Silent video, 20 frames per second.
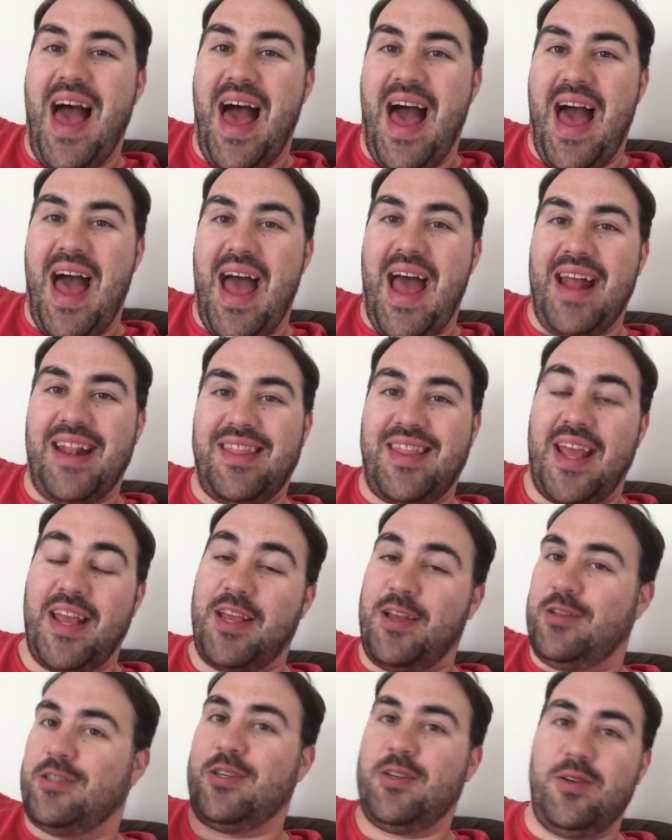and
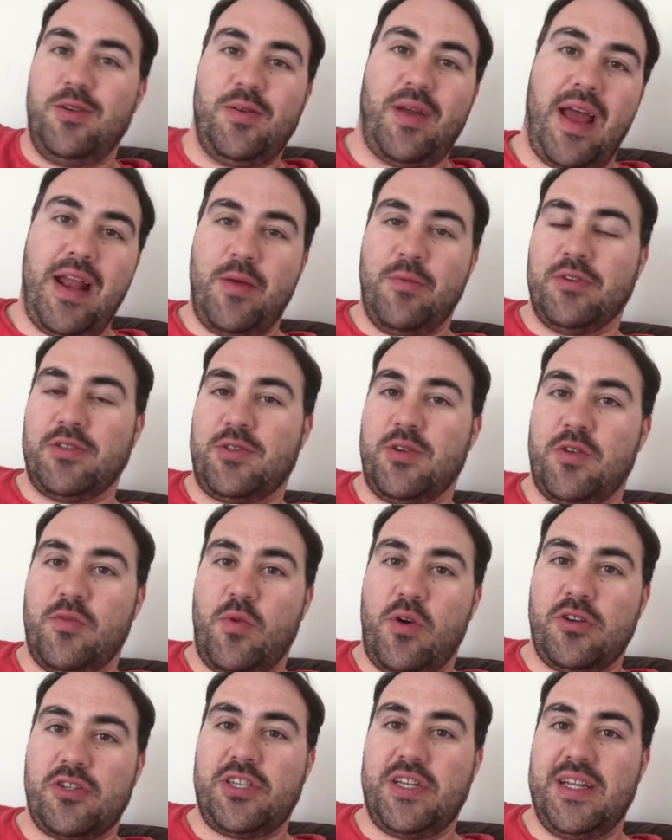thank you to anyone sort of
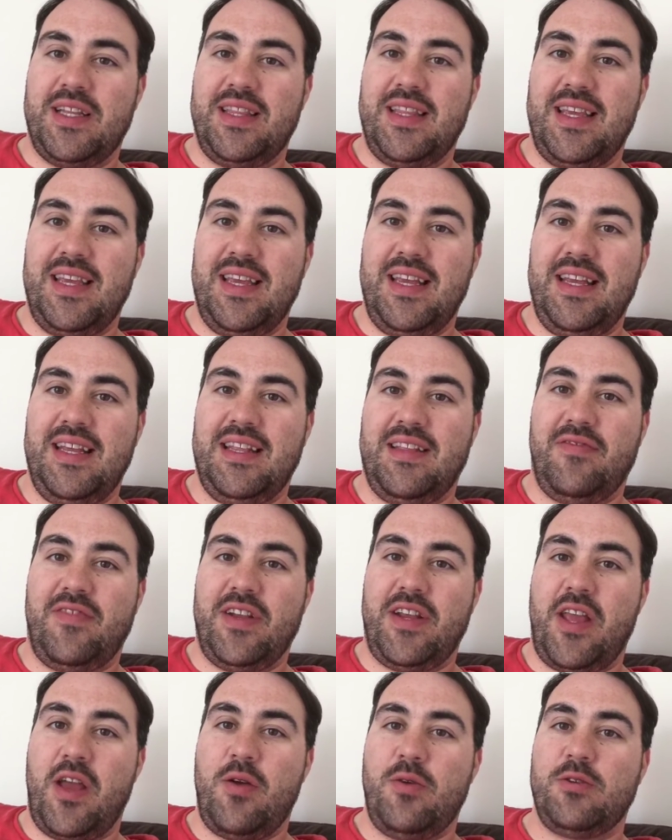watching the
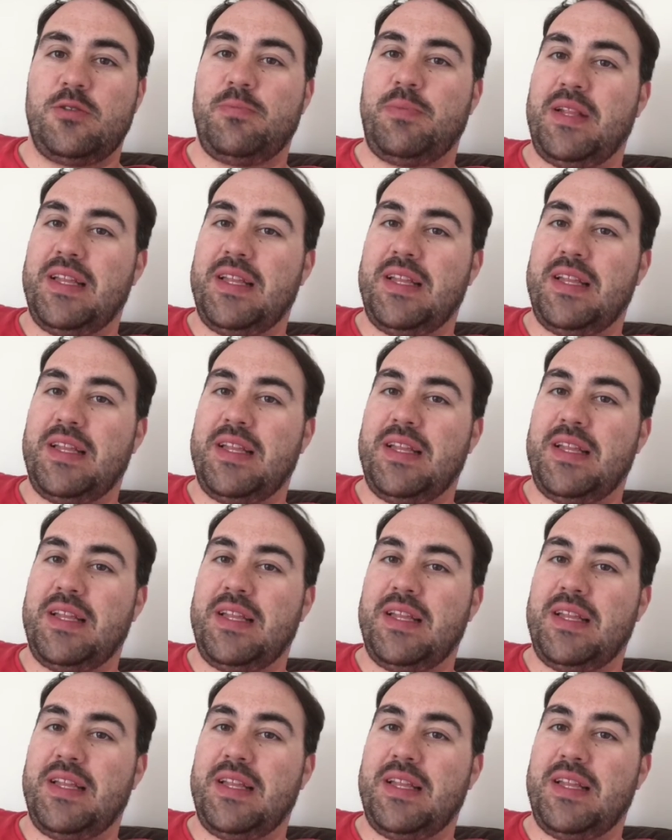videos.